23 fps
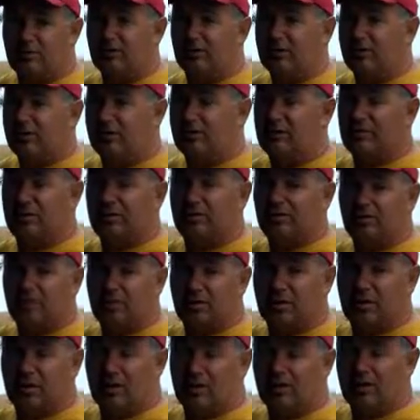We've got to make
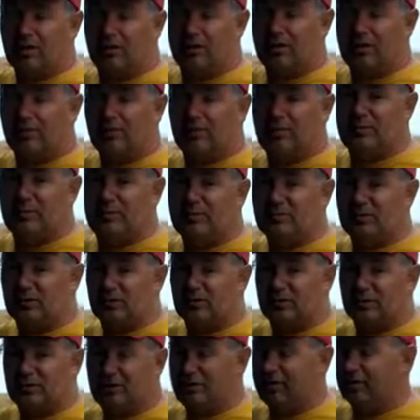sure all our grain bins are
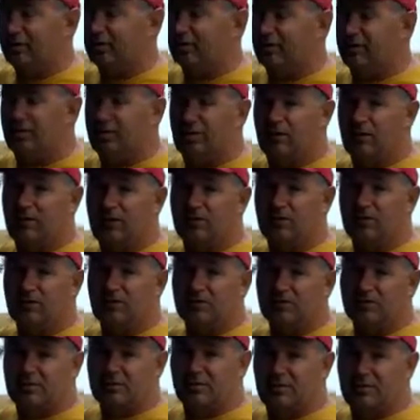clean, that our
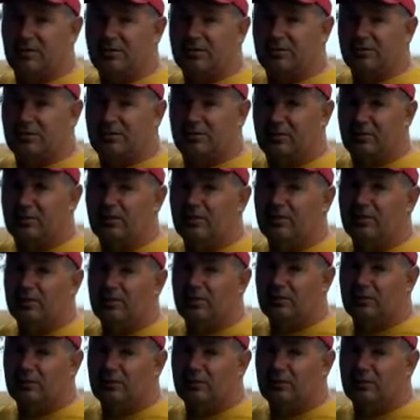augers are ready to go.